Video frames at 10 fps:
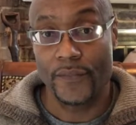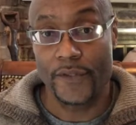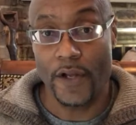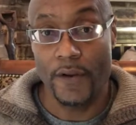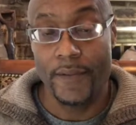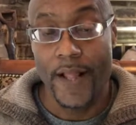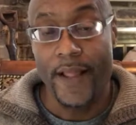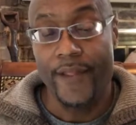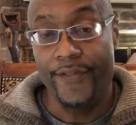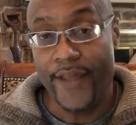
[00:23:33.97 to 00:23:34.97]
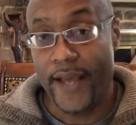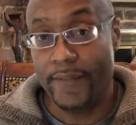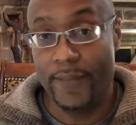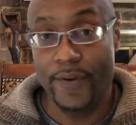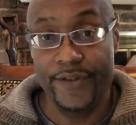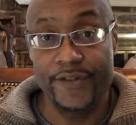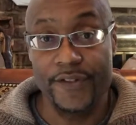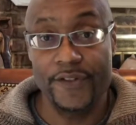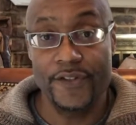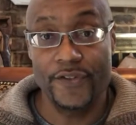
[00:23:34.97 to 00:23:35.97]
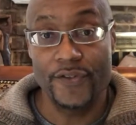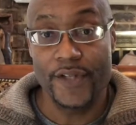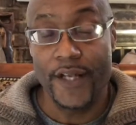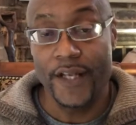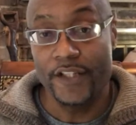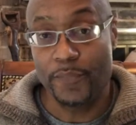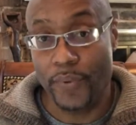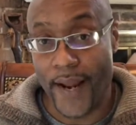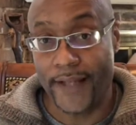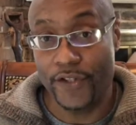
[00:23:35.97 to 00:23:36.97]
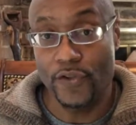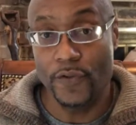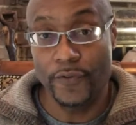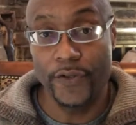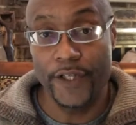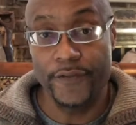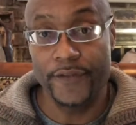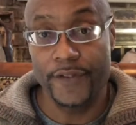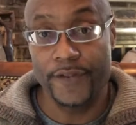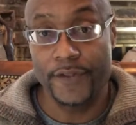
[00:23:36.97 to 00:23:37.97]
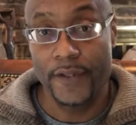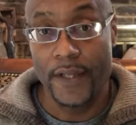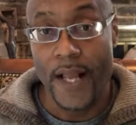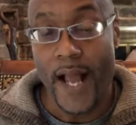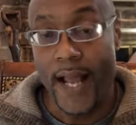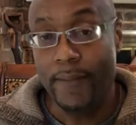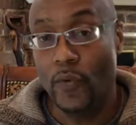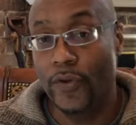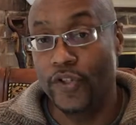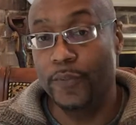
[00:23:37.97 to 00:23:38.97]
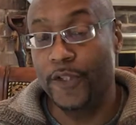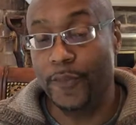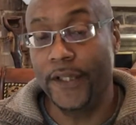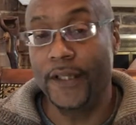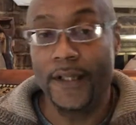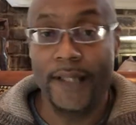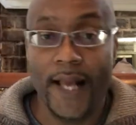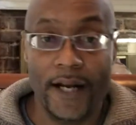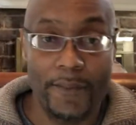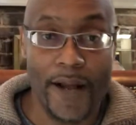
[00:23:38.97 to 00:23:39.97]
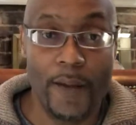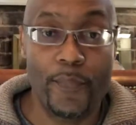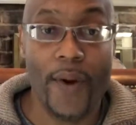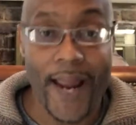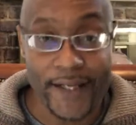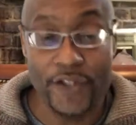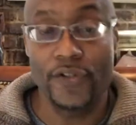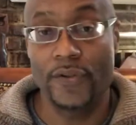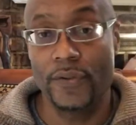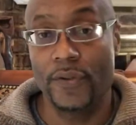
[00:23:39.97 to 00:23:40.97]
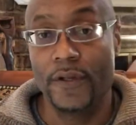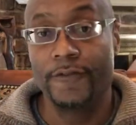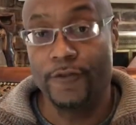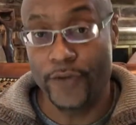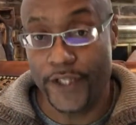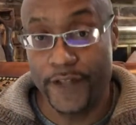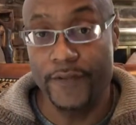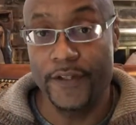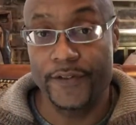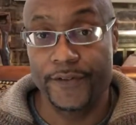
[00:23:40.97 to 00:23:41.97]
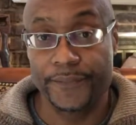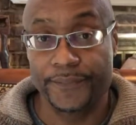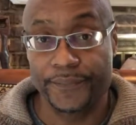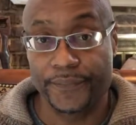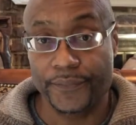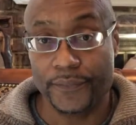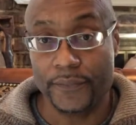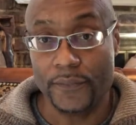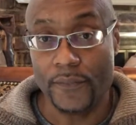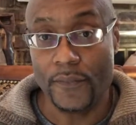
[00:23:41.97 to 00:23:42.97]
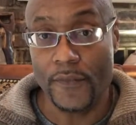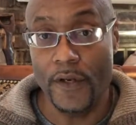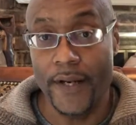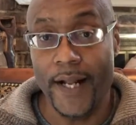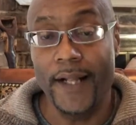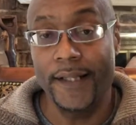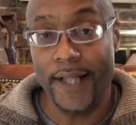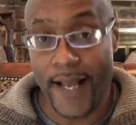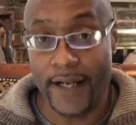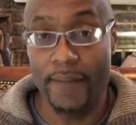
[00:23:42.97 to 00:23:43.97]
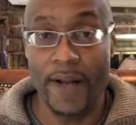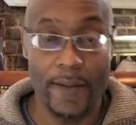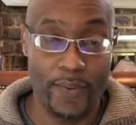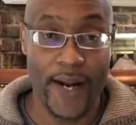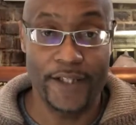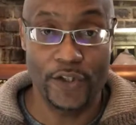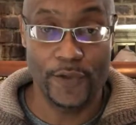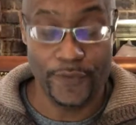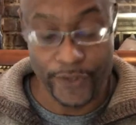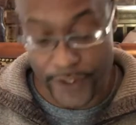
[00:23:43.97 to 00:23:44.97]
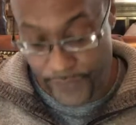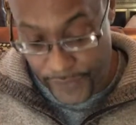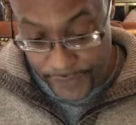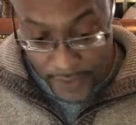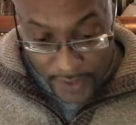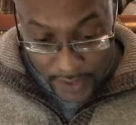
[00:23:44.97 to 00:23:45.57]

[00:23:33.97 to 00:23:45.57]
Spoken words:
So that, my brothers and sisters, is practical forgiveness. I'm going to be speaking a lot about practical forgiveness. All right, a lot about practical forgiveness.